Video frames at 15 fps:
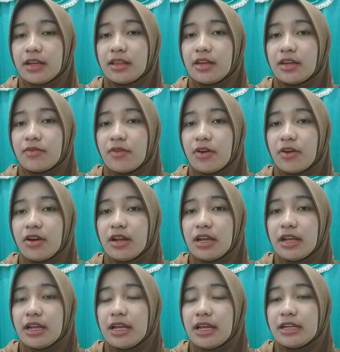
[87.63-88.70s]
Therefore,
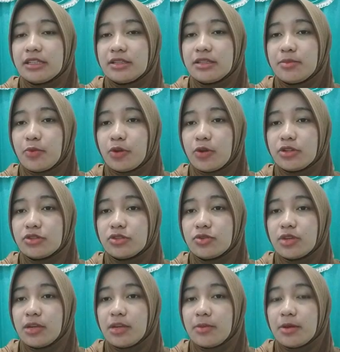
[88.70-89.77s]
it is important to
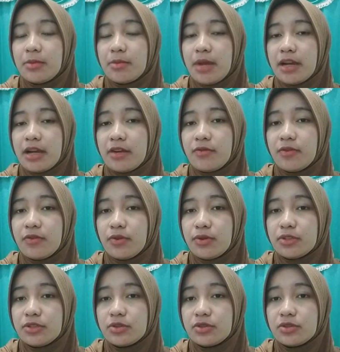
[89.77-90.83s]
keep in mind a few
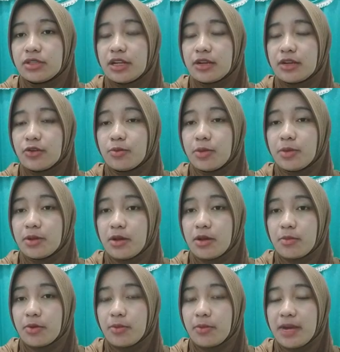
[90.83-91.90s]
issues that could be
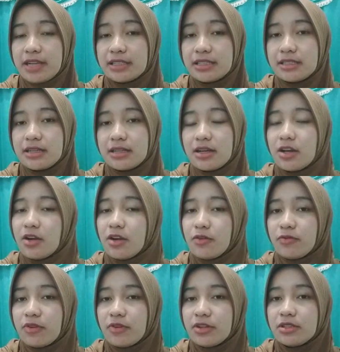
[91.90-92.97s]
compromised.
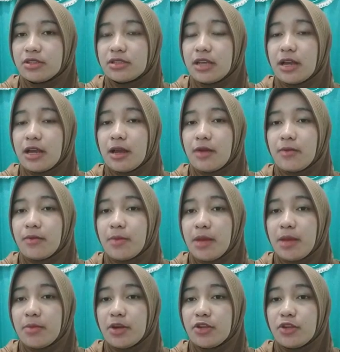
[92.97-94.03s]
First,
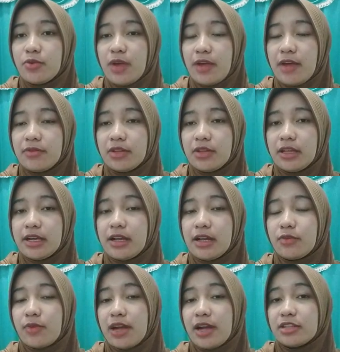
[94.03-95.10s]
remember you have the
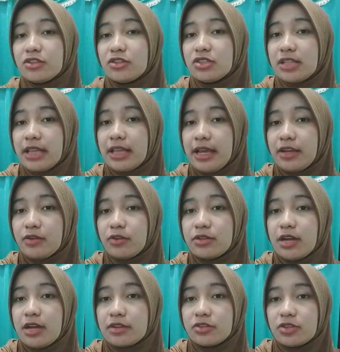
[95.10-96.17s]
legal right to select your
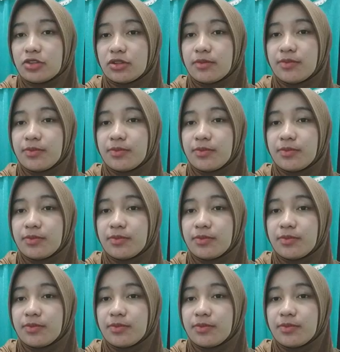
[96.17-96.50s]
doctor.